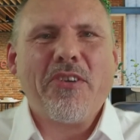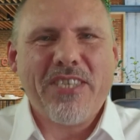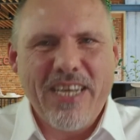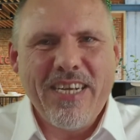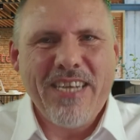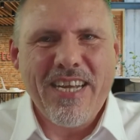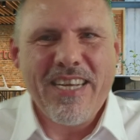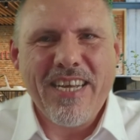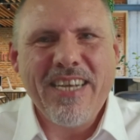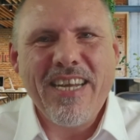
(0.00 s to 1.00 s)
us
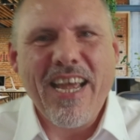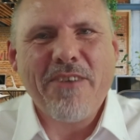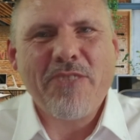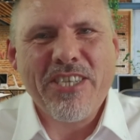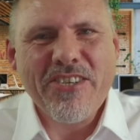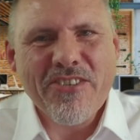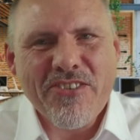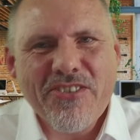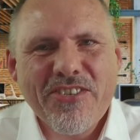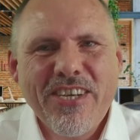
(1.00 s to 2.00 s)
in
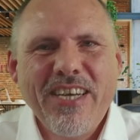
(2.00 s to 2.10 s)
acquisitions.